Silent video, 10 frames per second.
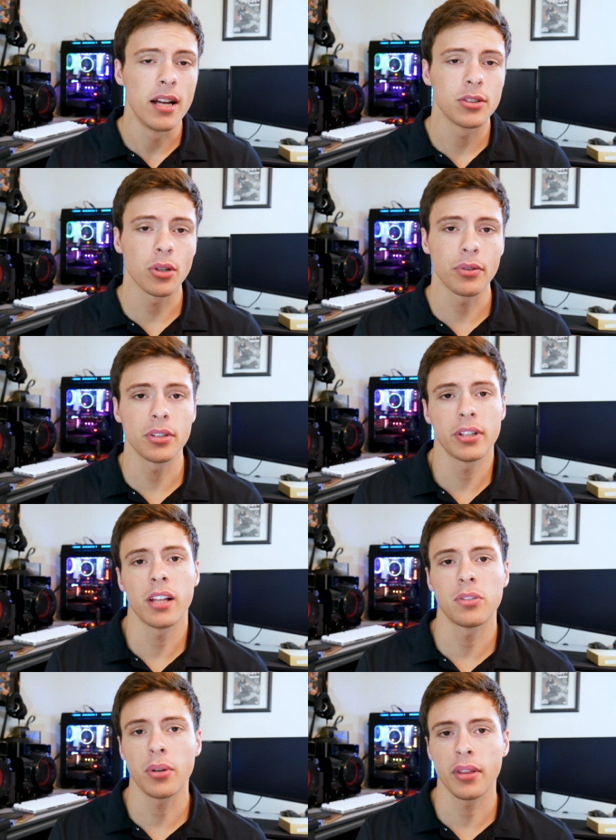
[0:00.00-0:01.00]
So if you're into
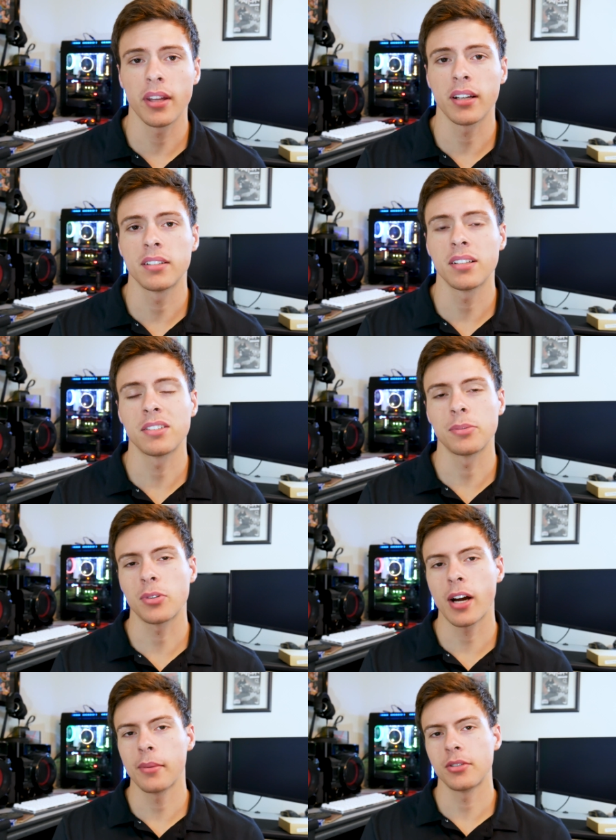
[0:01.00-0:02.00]
that sort of thing, consider
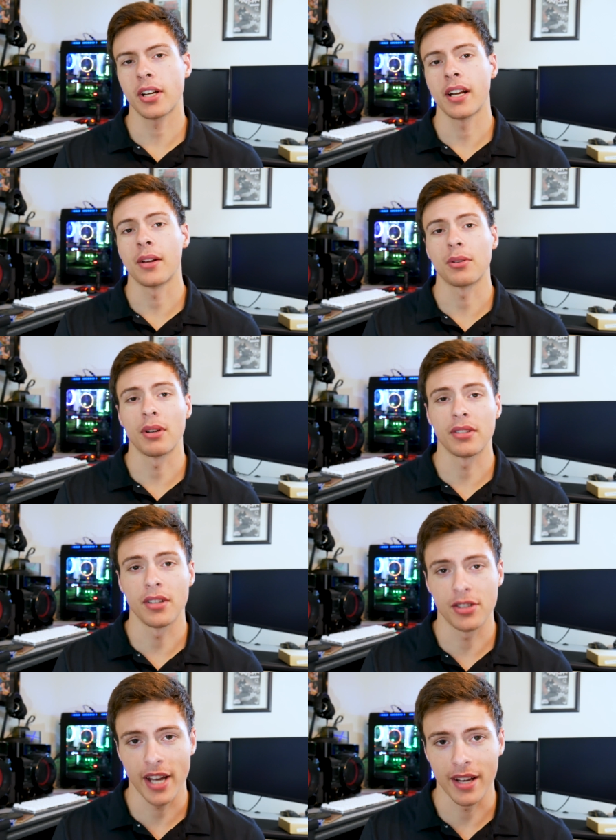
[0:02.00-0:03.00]
subscribing and checking out the rest of the
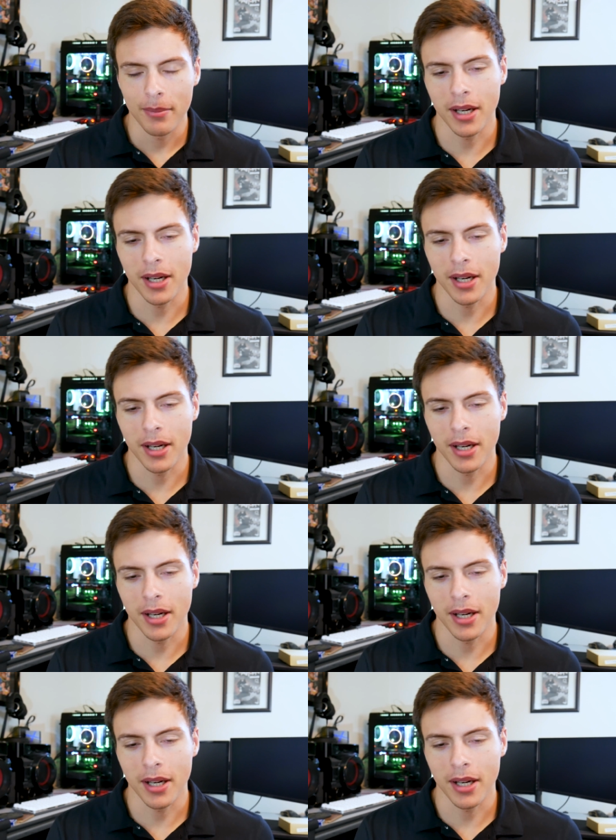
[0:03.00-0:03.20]
channel.